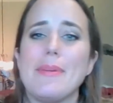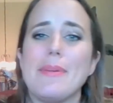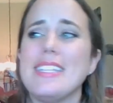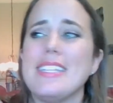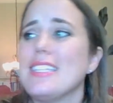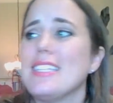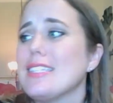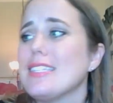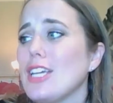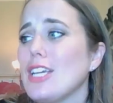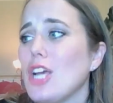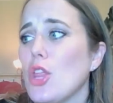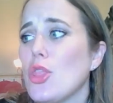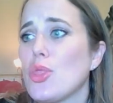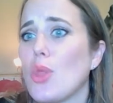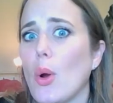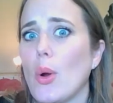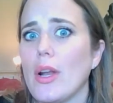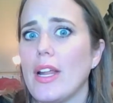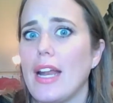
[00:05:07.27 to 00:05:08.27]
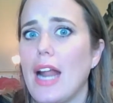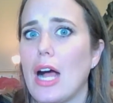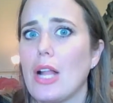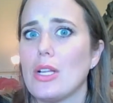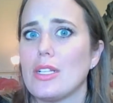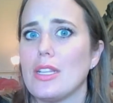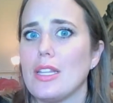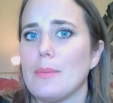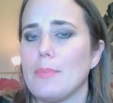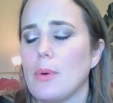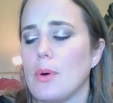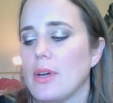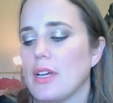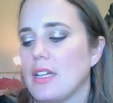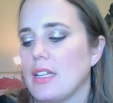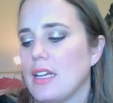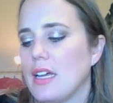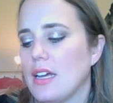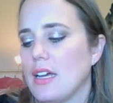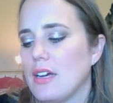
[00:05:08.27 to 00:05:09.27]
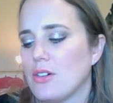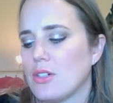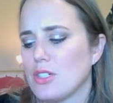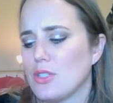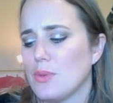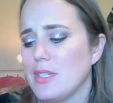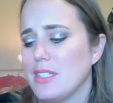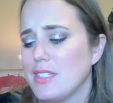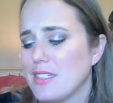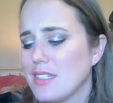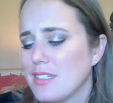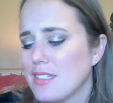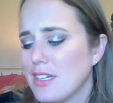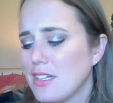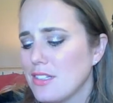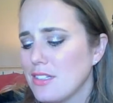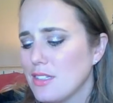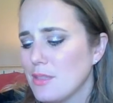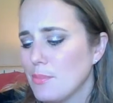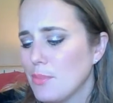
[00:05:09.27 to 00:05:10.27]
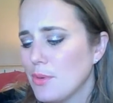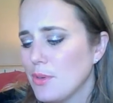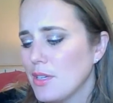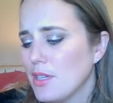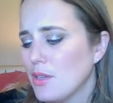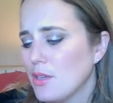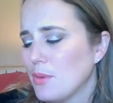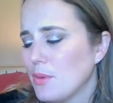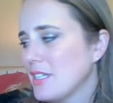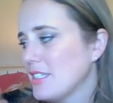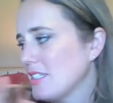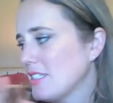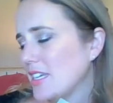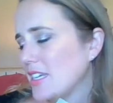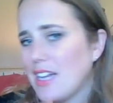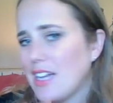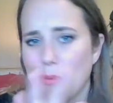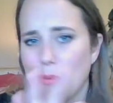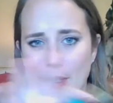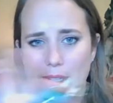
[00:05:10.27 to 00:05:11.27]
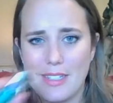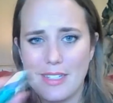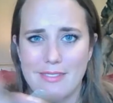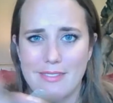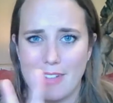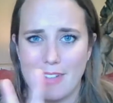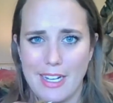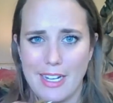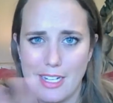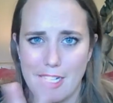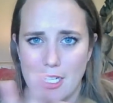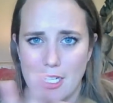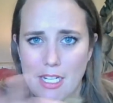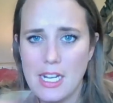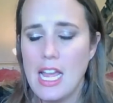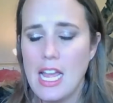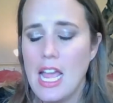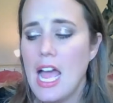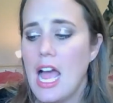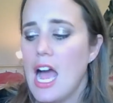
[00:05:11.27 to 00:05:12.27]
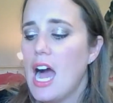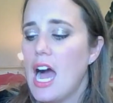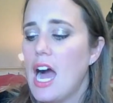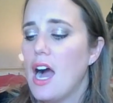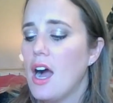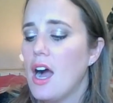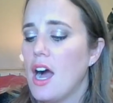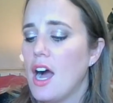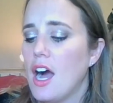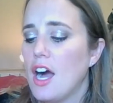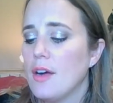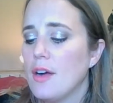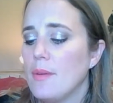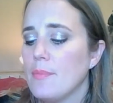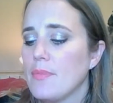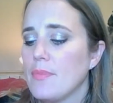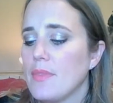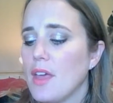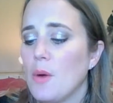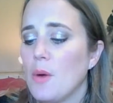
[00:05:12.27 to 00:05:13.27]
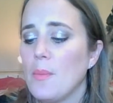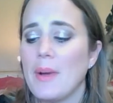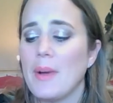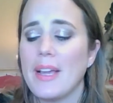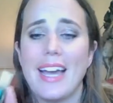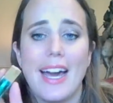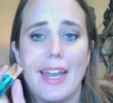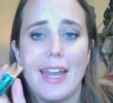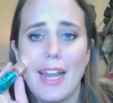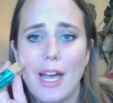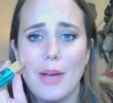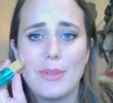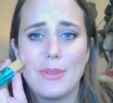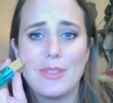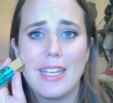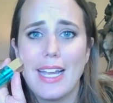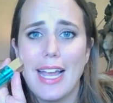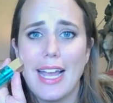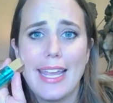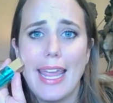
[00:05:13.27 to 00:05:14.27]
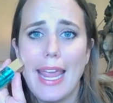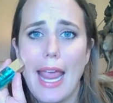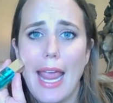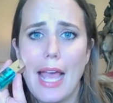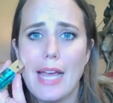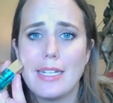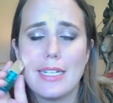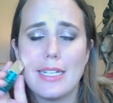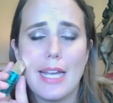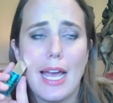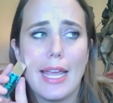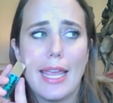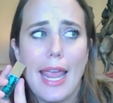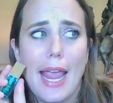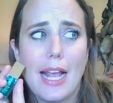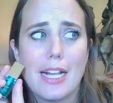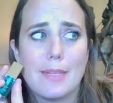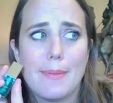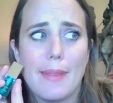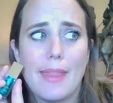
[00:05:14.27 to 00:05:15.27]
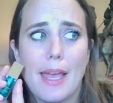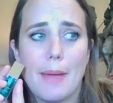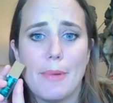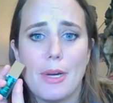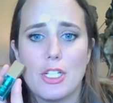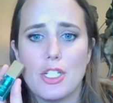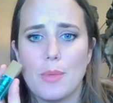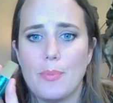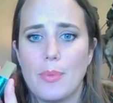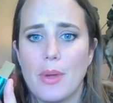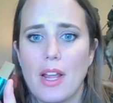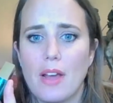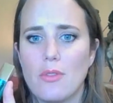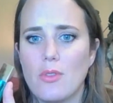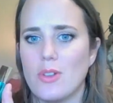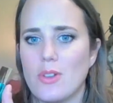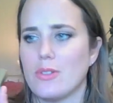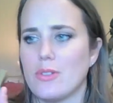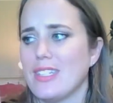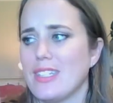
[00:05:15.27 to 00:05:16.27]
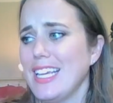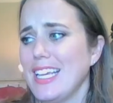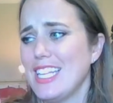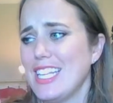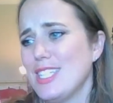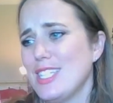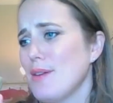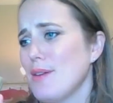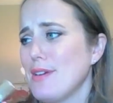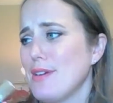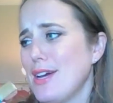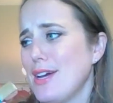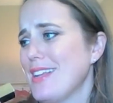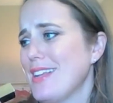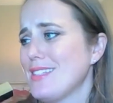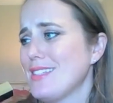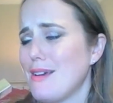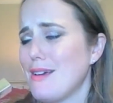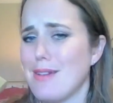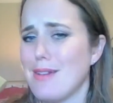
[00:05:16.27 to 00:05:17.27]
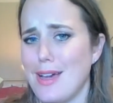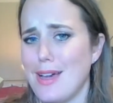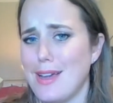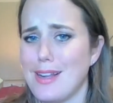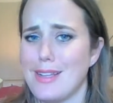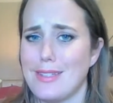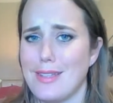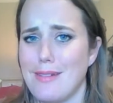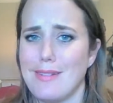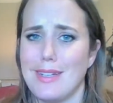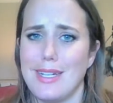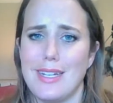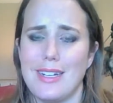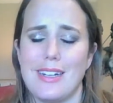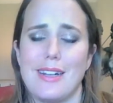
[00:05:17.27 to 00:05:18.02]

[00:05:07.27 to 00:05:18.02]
But this is like a $30 lip oil or a $26 lip oil. What is it? I'll put it right here. Um, oh my god, I was like, I can't, I can't spend that much. But everyone was like, it's so good, it's so good, it's so good.